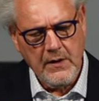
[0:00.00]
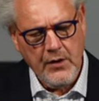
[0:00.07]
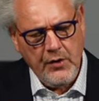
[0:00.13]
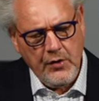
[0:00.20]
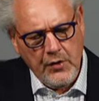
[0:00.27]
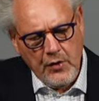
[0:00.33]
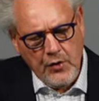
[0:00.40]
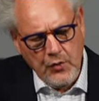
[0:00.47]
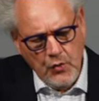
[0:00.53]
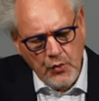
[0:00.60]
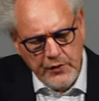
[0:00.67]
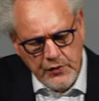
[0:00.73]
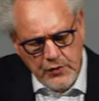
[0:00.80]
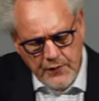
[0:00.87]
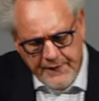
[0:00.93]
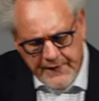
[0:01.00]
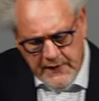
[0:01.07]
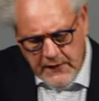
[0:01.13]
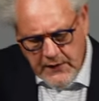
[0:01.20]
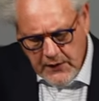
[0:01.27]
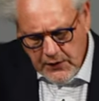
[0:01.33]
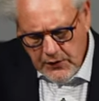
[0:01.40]
Nor do we
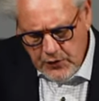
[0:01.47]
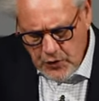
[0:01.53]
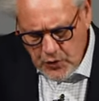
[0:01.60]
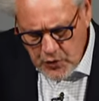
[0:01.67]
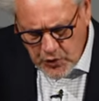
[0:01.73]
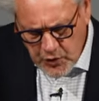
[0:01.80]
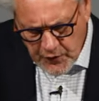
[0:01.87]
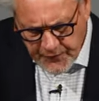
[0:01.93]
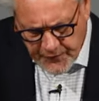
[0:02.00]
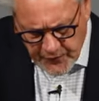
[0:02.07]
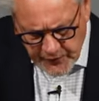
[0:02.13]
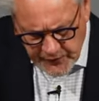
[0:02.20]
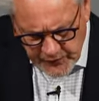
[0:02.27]
do good works to